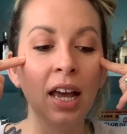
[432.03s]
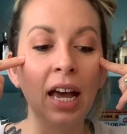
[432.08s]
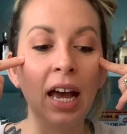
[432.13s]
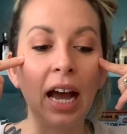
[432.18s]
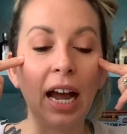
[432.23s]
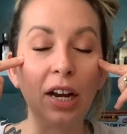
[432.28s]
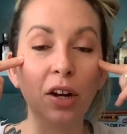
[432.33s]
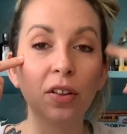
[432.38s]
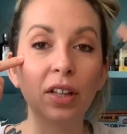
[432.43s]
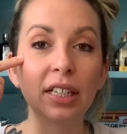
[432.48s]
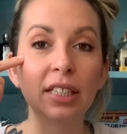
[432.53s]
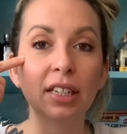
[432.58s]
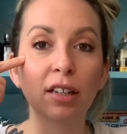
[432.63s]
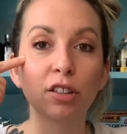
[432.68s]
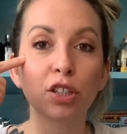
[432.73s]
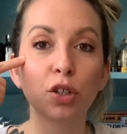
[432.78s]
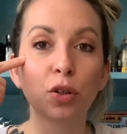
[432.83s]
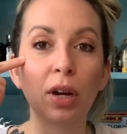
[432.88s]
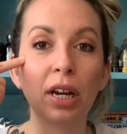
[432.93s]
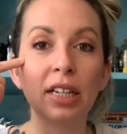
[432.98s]
I know that
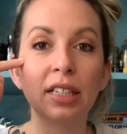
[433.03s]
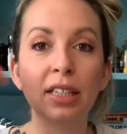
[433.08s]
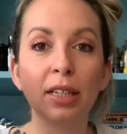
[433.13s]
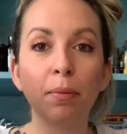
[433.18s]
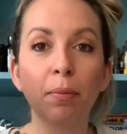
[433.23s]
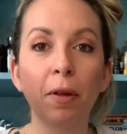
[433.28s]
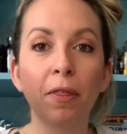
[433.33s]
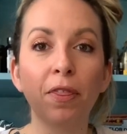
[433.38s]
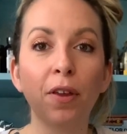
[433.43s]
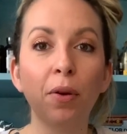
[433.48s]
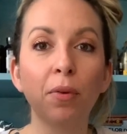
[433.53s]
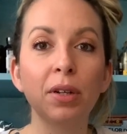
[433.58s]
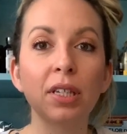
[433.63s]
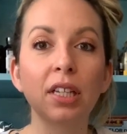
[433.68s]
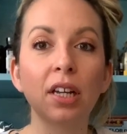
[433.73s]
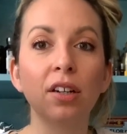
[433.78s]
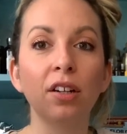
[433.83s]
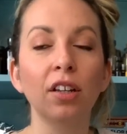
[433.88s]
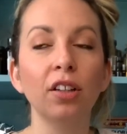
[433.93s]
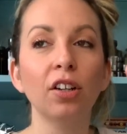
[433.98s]
sounds crazy, but there was
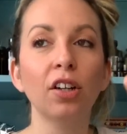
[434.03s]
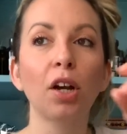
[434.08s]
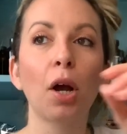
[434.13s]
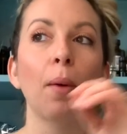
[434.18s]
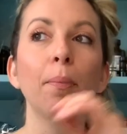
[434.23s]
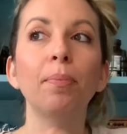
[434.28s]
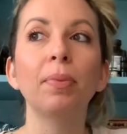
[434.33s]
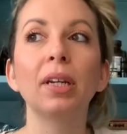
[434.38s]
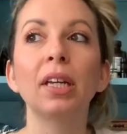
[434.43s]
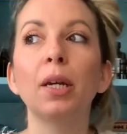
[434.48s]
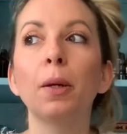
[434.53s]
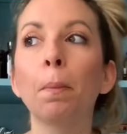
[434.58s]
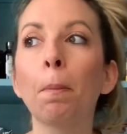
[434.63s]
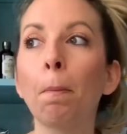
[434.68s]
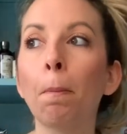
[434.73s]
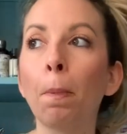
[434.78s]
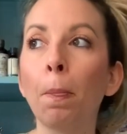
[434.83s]
another company,